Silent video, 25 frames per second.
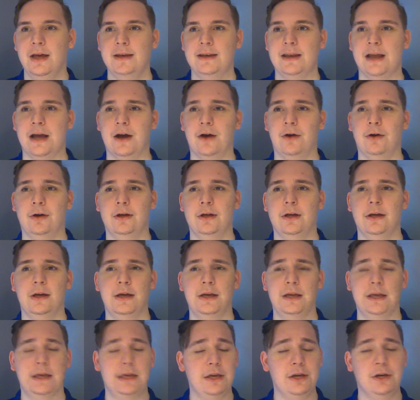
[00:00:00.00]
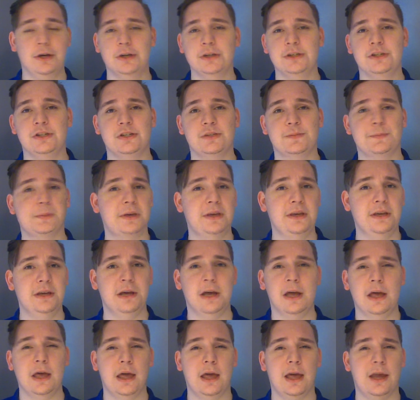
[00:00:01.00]
Now, he could just
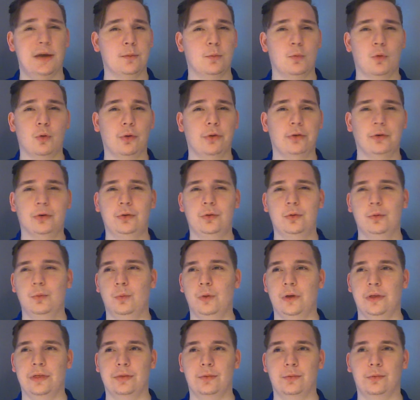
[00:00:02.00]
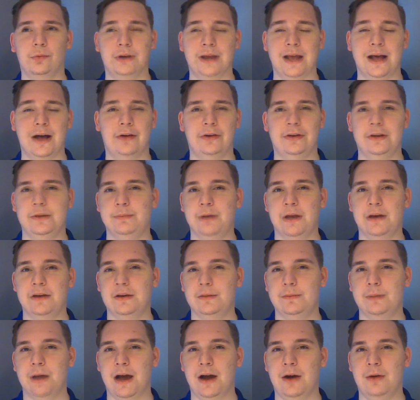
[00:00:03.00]
be an immortal with reality
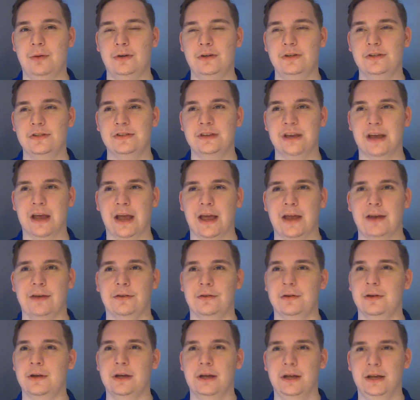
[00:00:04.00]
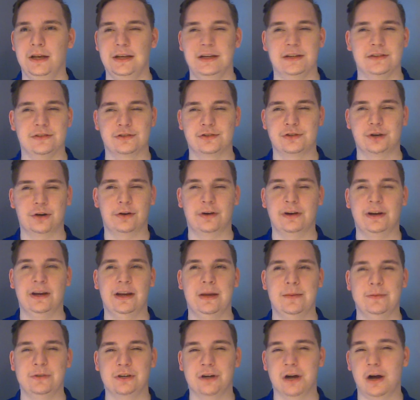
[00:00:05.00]
bending powers and is turning
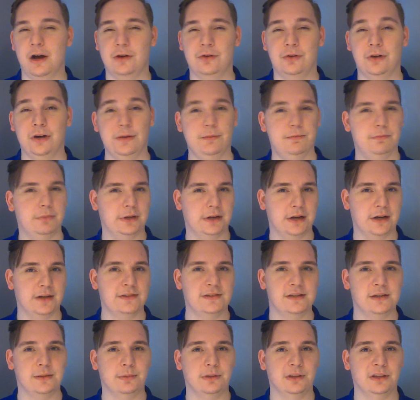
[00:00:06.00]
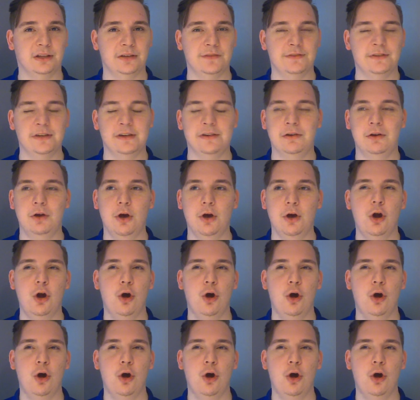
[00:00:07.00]
him to concrete because he believes it,